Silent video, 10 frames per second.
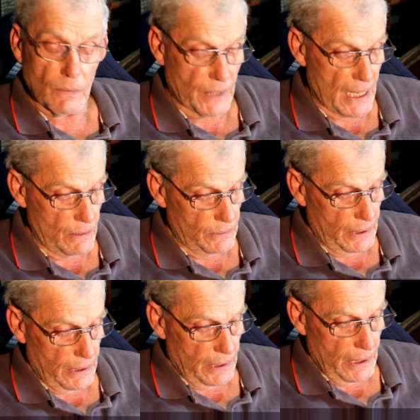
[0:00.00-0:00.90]
of town?
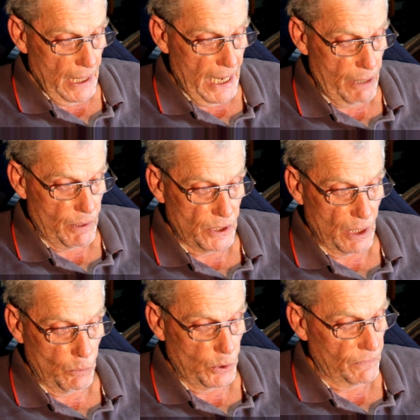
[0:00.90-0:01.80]
Acreage
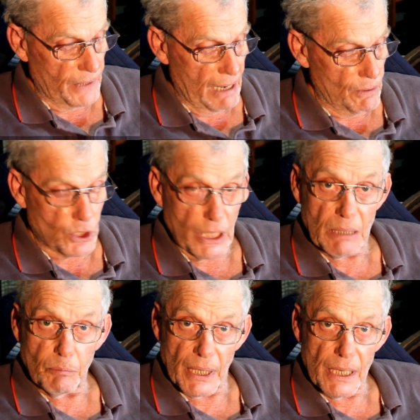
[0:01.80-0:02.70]
that would have
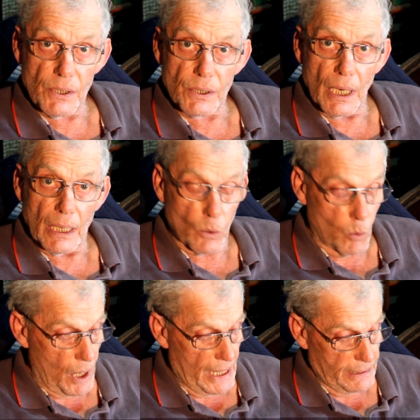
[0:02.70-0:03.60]
guaranteed peace and
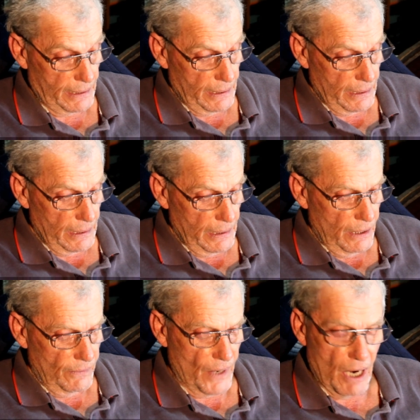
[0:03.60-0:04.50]
quiet,
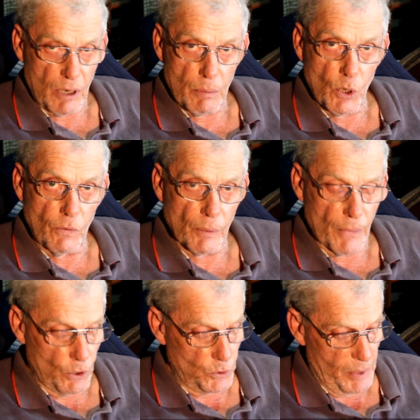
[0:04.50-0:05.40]
far removed from
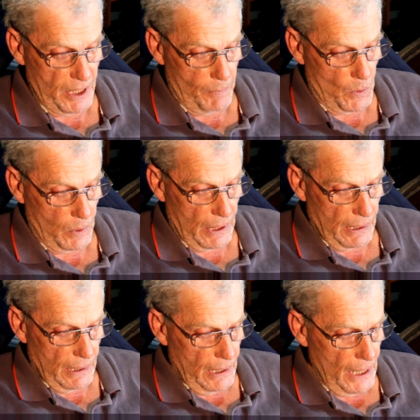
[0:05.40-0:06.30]
those people
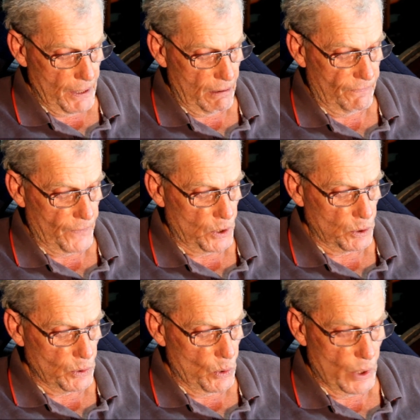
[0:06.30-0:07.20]
and their
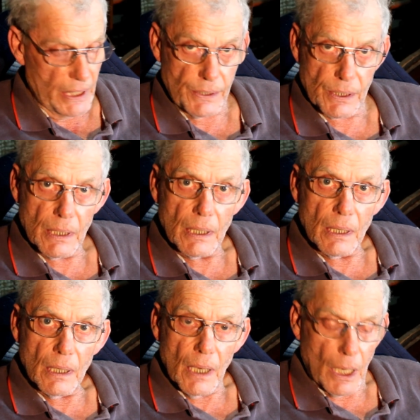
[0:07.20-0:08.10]
infernal noise
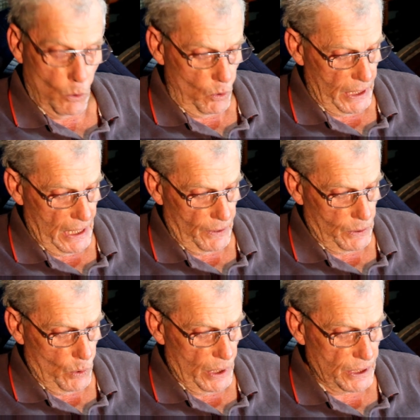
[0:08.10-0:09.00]
and all the other
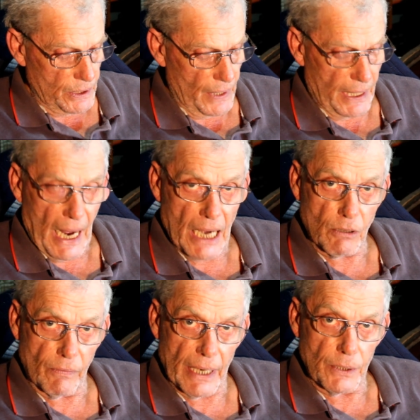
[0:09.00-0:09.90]
noises that
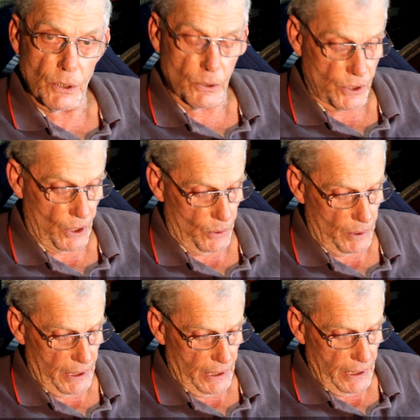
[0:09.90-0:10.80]
aggravate you so.
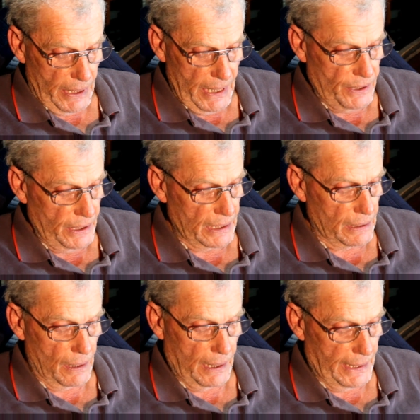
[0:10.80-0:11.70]
Isn't it,
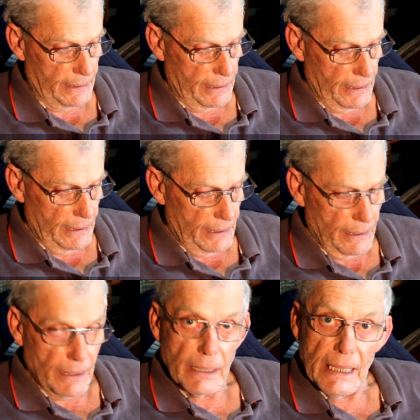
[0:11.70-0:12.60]
Clyde?
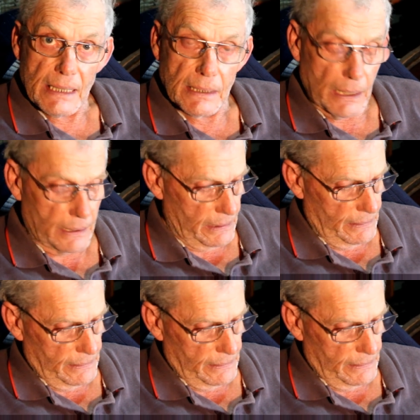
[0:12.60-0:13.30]
Isn't it?